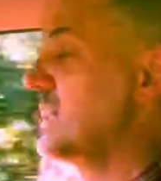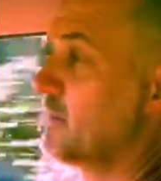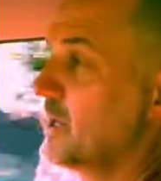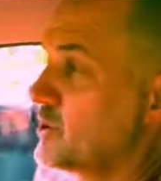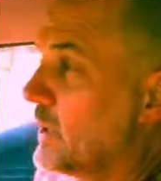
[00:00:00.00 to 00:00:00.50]
down
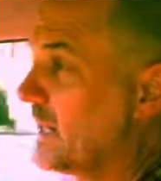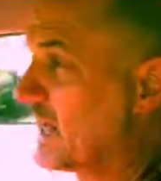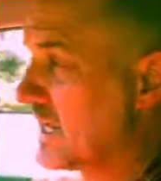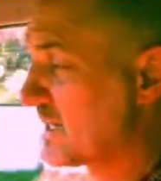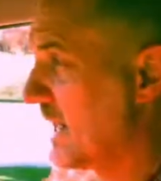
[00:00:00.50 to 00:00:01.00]
about 20
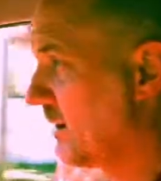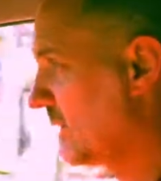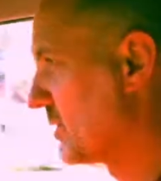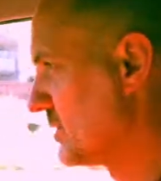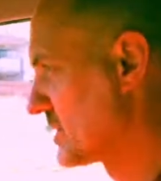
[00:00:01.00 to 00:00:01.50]
k's an hour
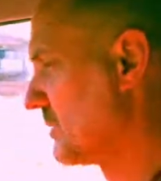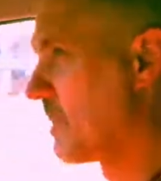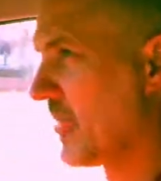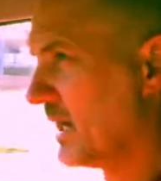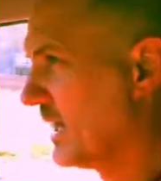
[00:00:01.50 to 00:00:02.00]
because
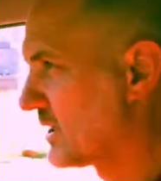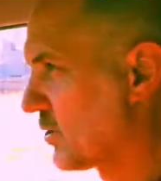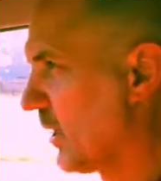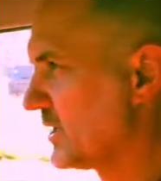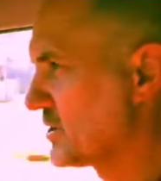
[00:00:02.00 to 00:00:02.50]
it's
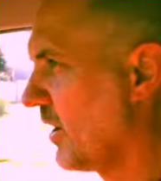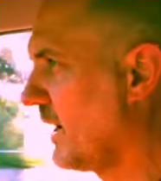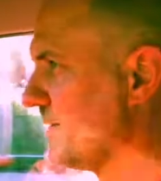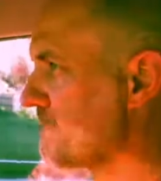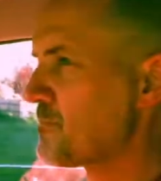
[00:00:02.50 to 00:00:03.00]
quite
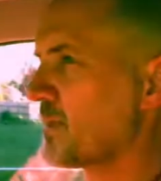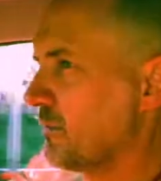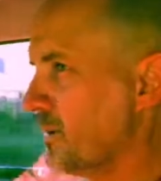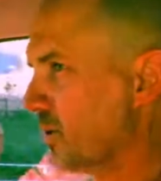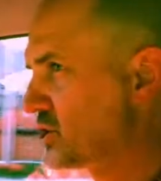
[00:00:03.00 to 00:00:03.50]
tight.
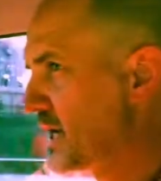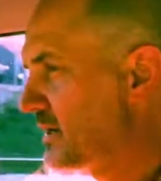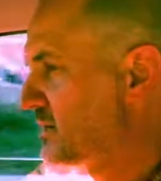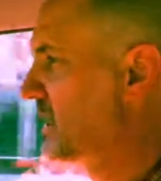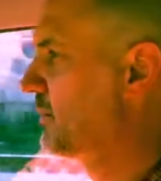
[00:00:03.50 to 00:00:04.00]
Mirror check,
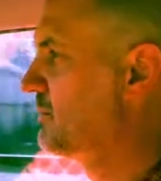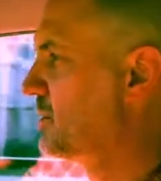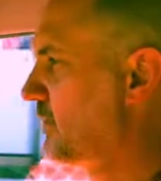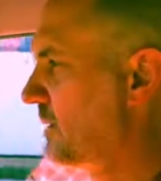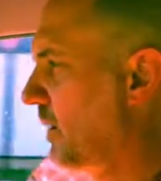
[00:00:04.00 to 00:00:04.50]

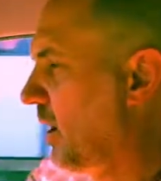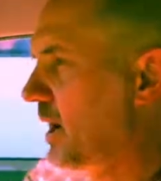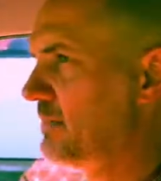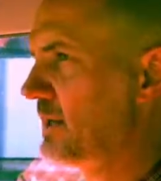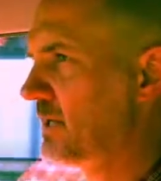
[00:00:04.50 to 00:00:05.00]
nobody
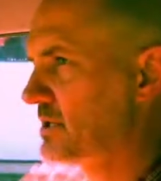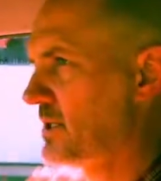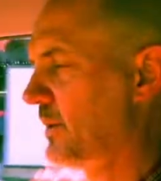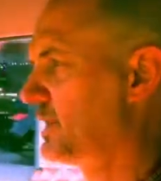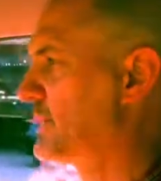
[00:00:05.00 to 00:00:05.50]
behind me,
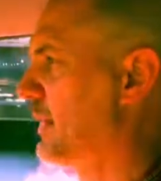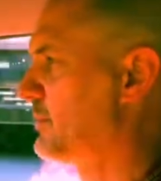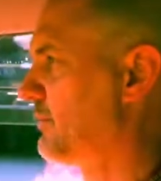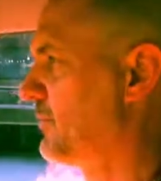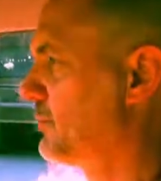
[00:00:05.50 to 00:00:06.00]
slowing down
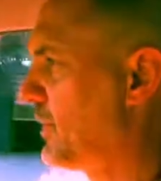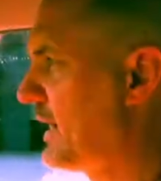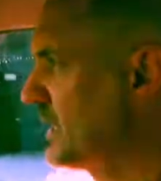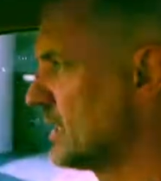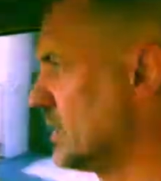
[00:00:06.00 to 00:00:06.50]
with the foot
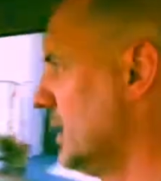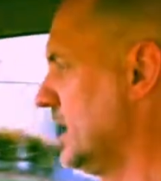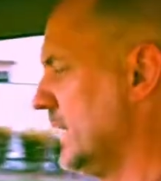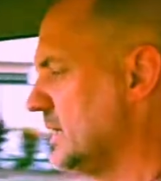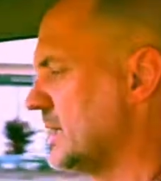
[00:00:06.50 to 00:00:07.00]
brake,
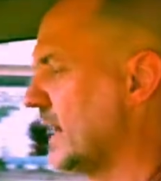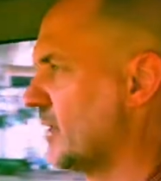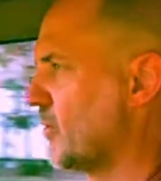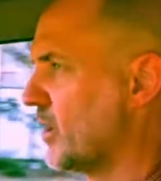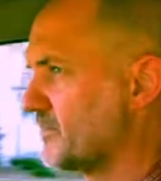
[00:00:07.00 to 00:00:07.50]

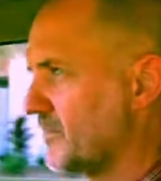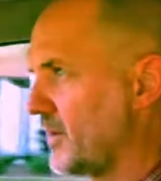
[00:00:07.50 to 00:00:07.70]
indicator on for